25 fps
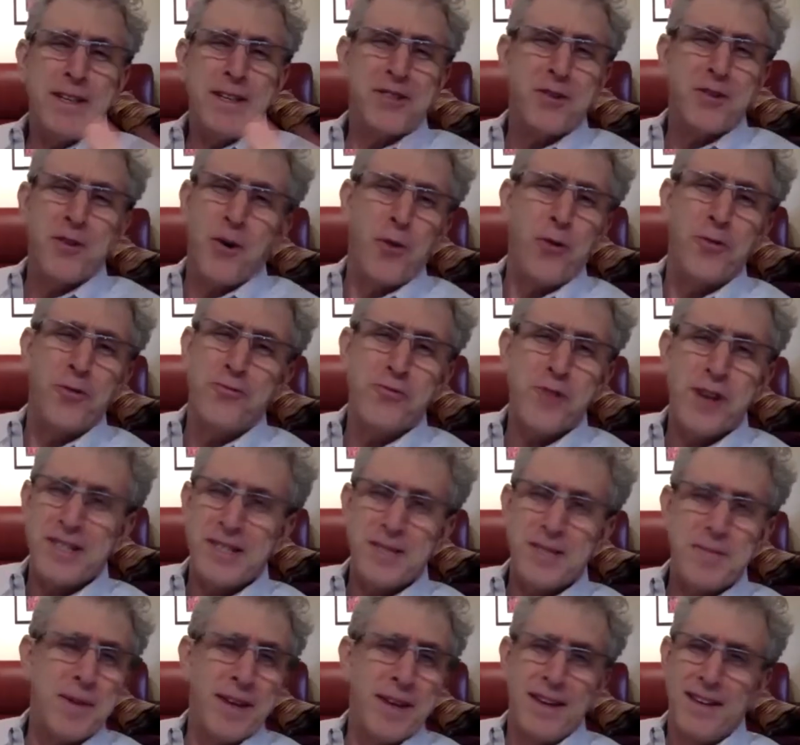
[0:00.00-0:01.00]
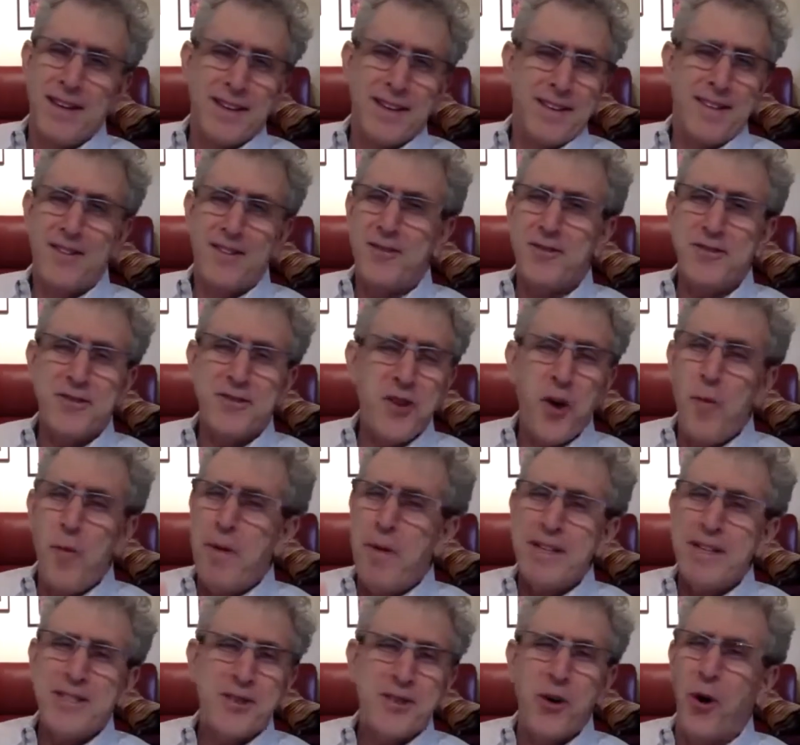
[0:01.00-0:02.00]
gold. Trust me. There's so
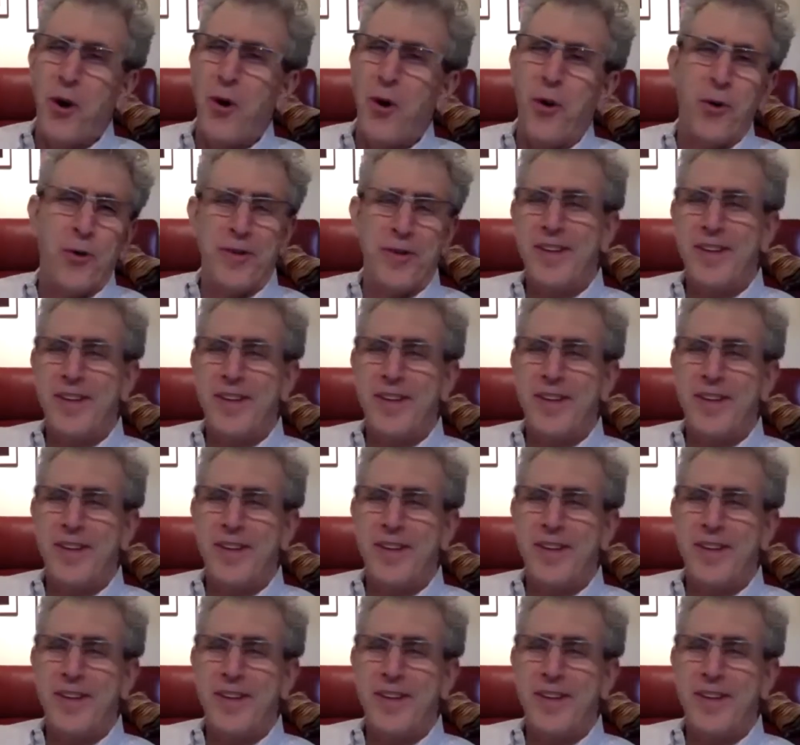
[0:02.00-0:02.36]
much gold.